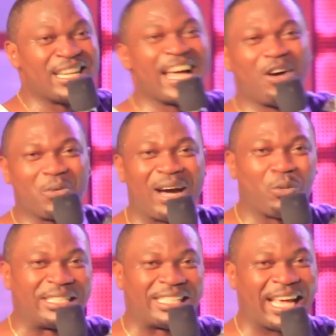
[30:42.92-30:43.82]
Now
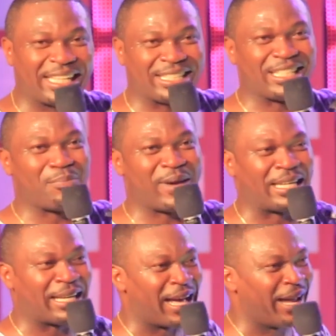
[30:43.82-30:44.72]
with tears, she dey
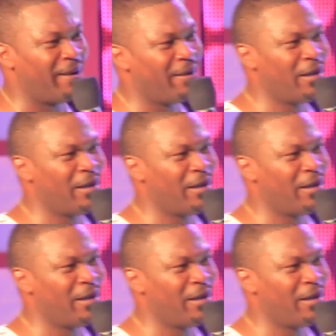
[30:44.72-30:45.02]
beg again.